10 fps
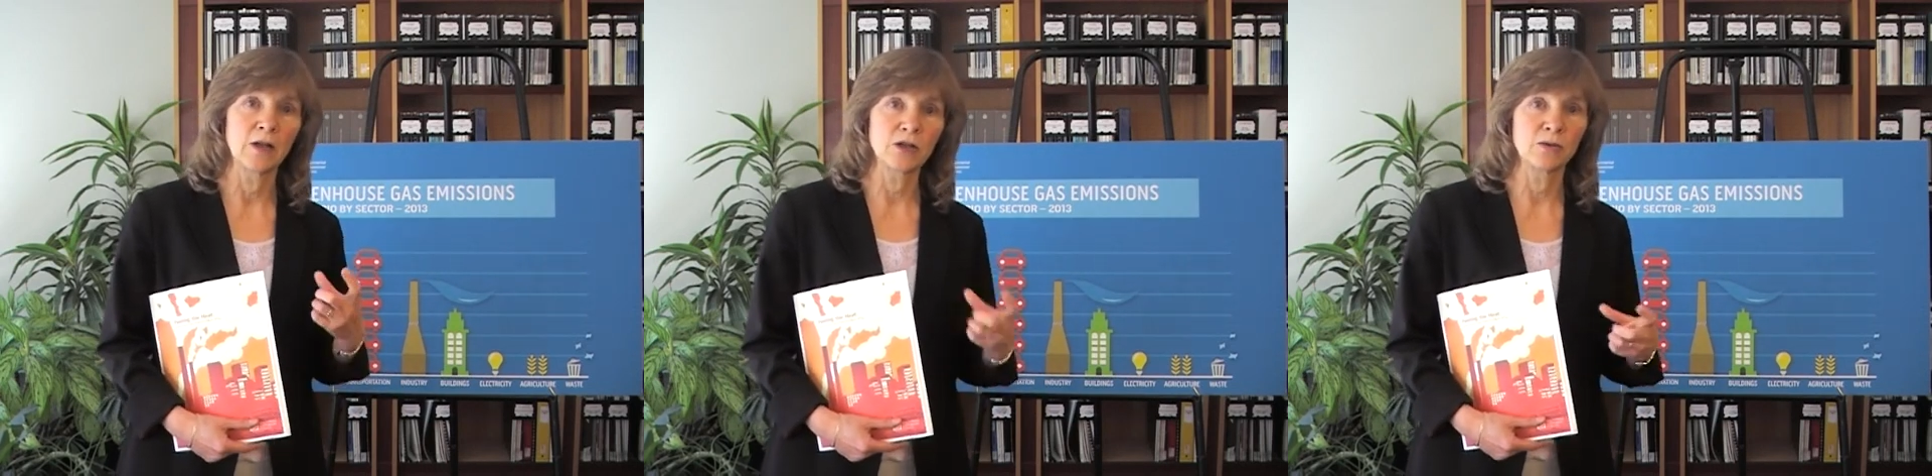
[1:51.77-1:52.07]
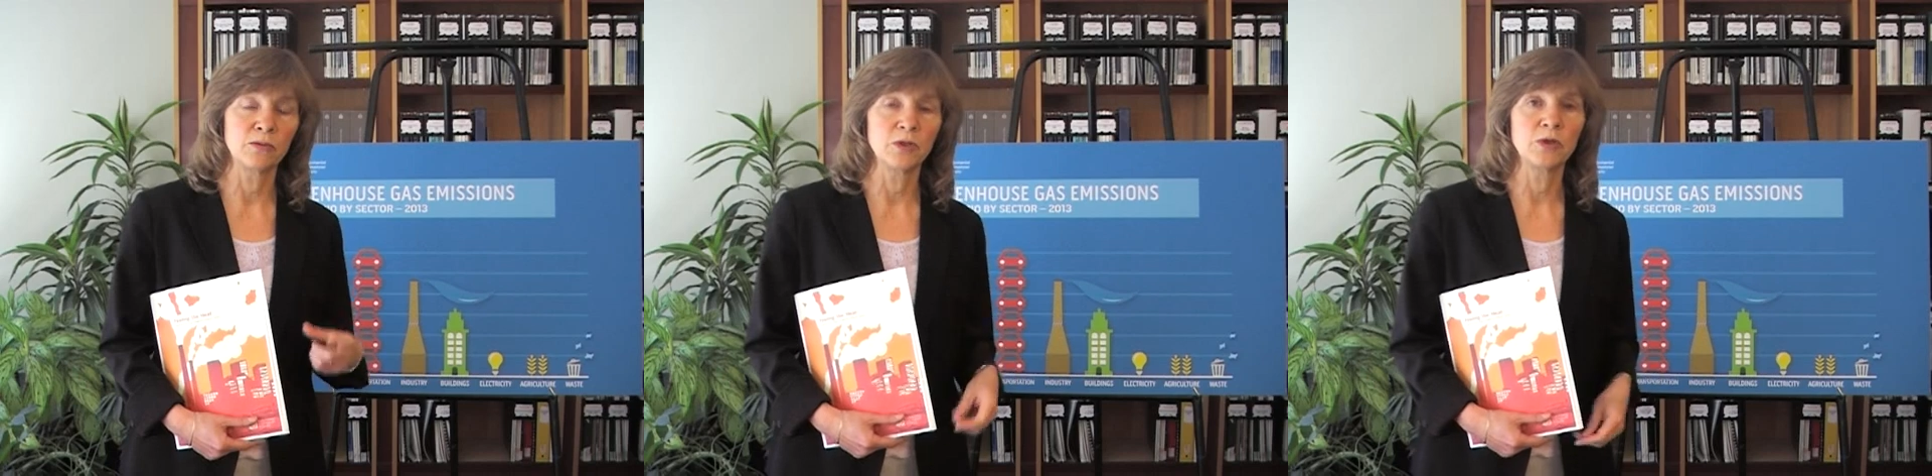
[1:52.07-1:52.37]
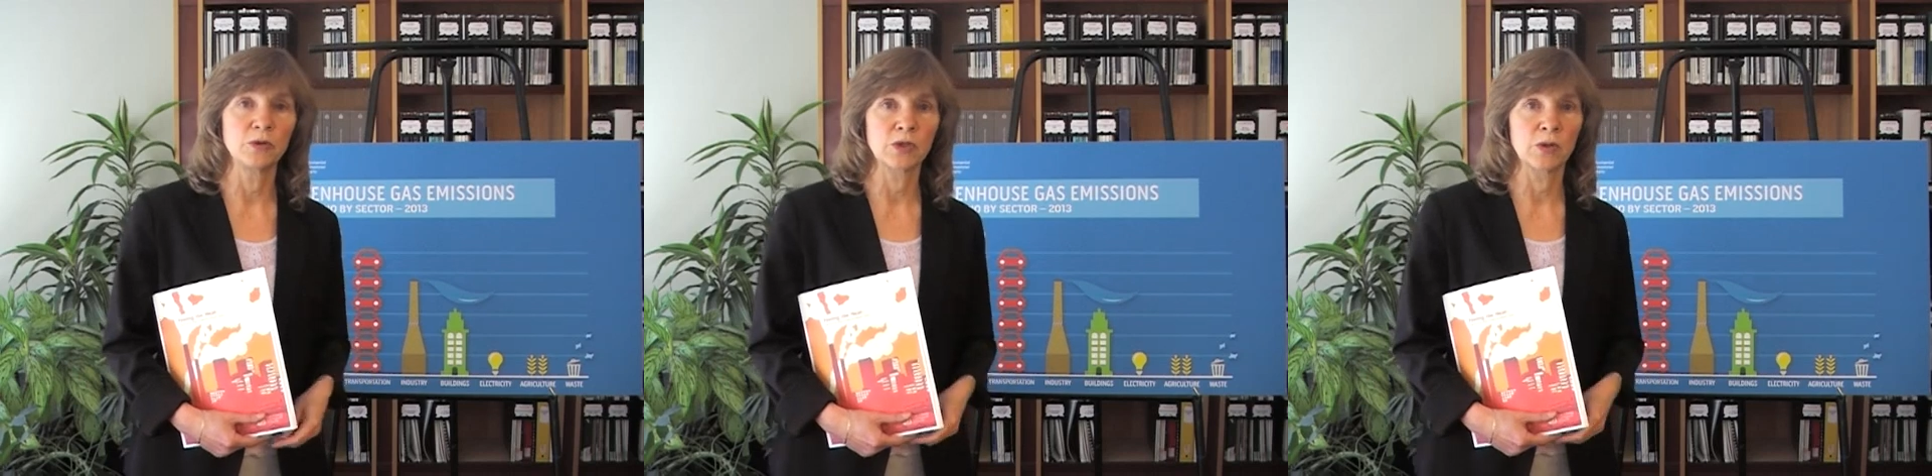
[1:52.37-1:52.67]
to
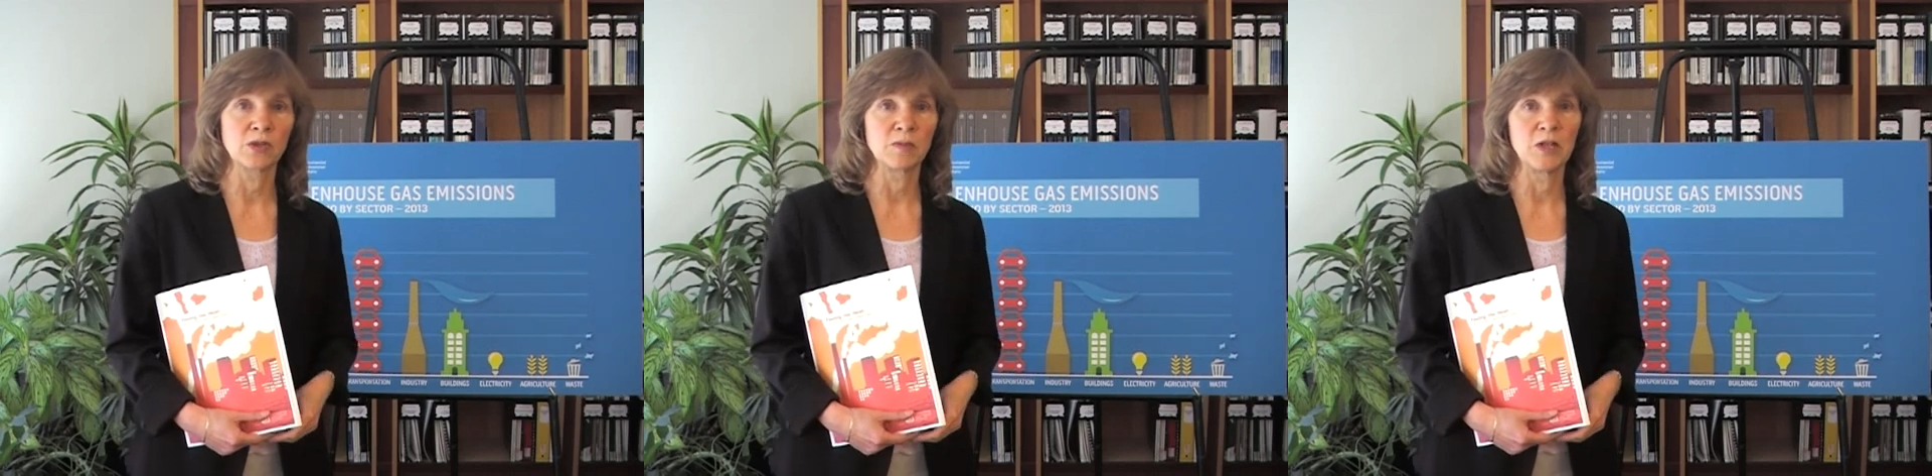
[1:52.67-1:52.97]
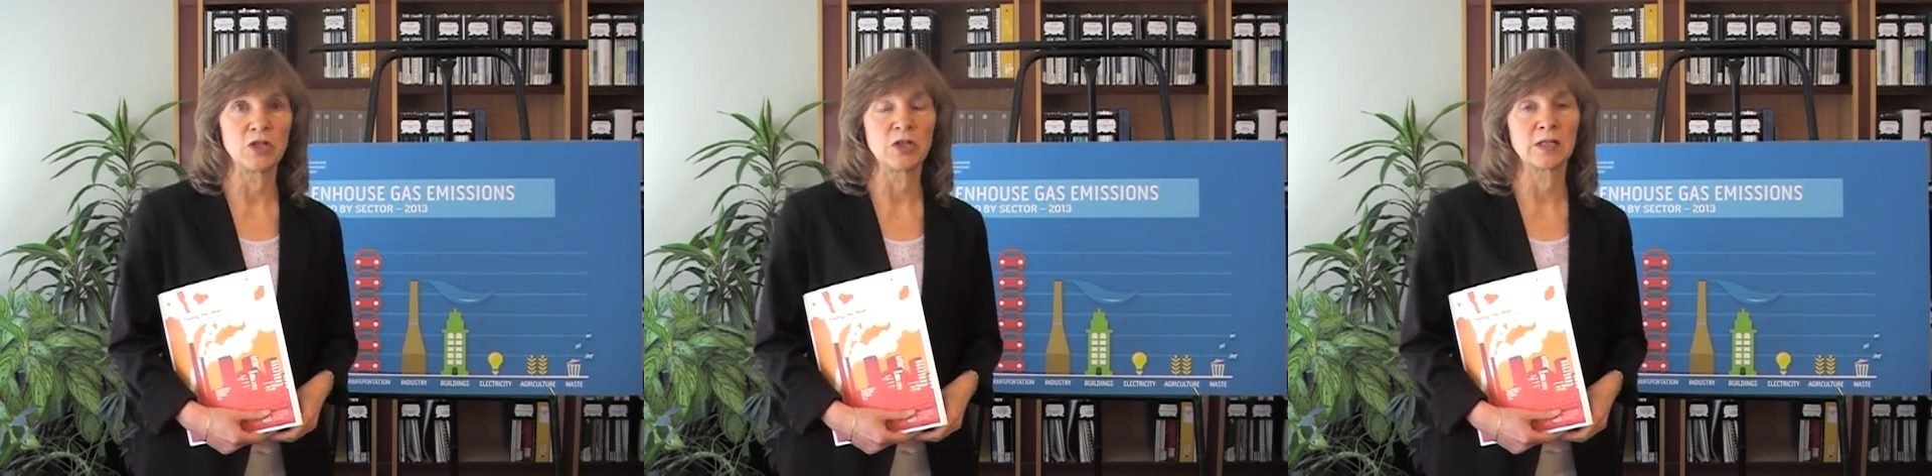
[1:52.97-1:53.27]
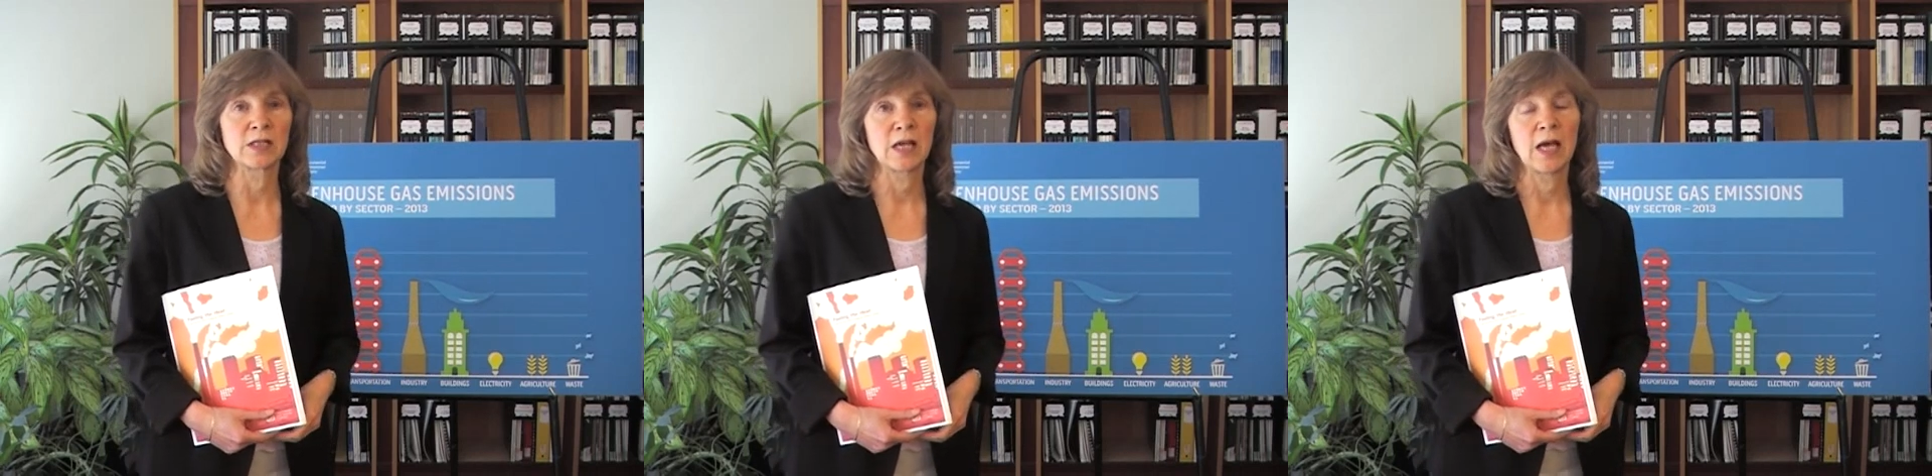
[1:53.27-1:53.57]
reduce those
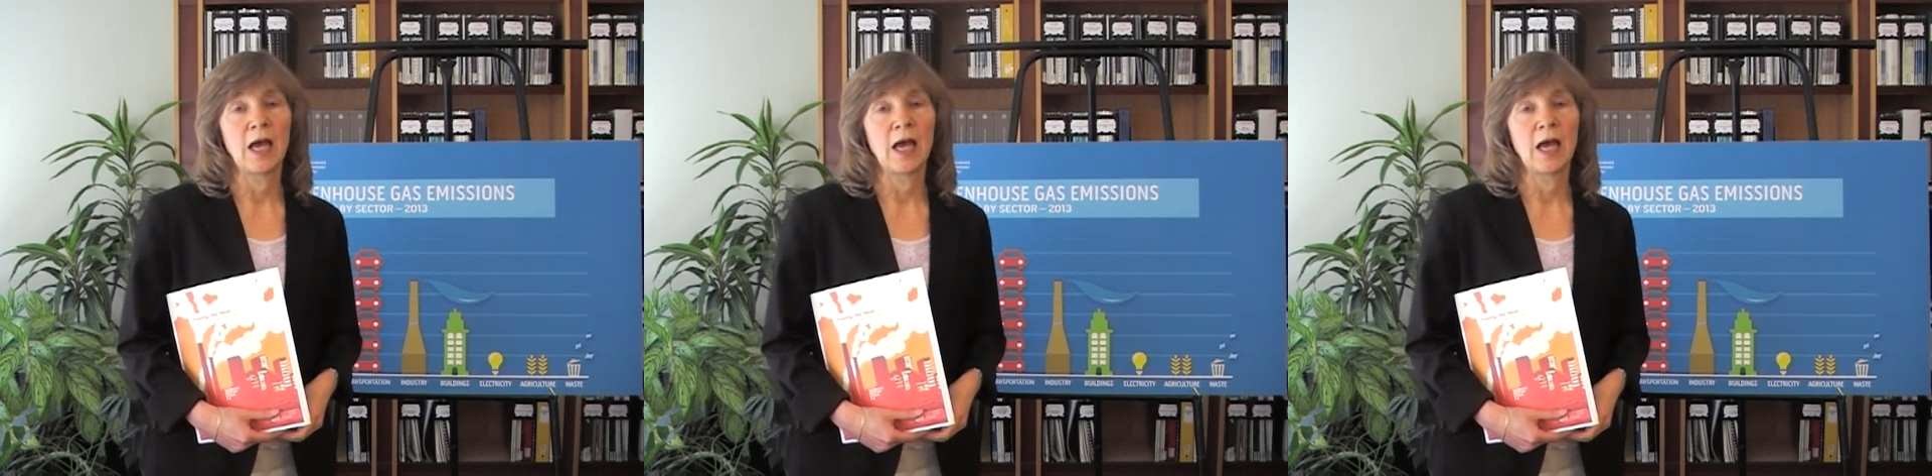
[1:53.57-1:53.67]
emissions.